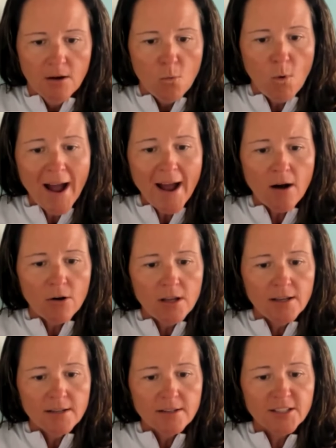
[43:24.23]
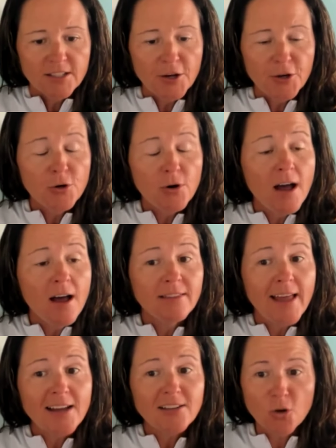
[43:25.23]
wow. So
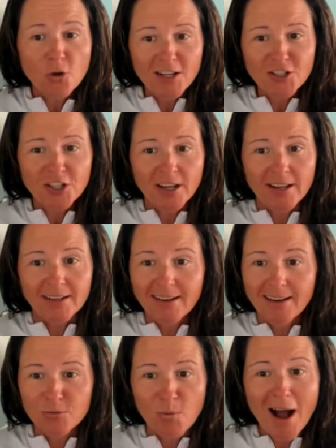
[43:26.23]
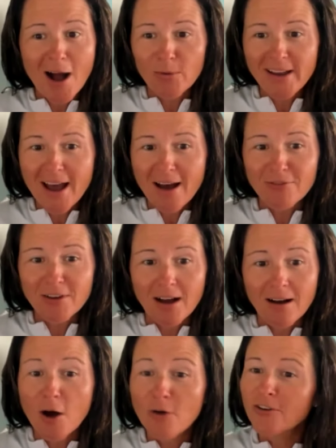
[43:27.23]
last question, because wow, we have
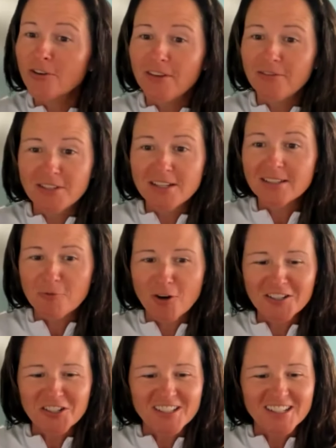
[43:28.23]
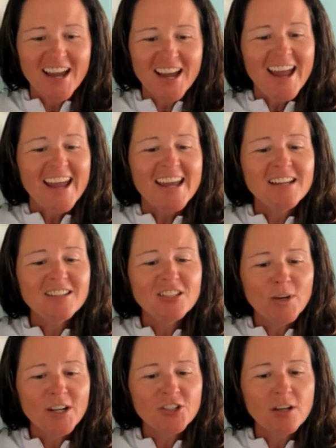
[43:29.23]
over 50 some questions. Is
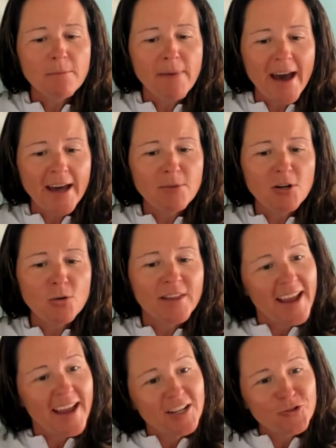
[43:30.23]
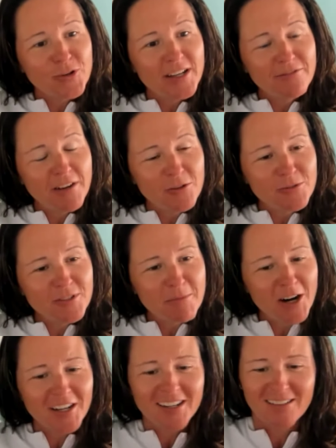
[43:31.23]
Swish compatible with Android phones,
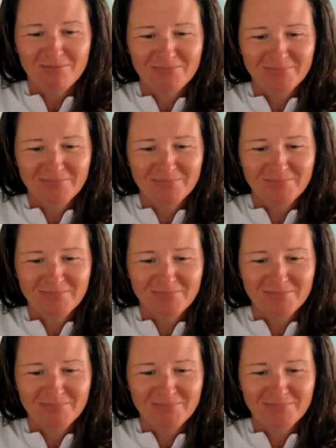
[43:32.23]
Mark?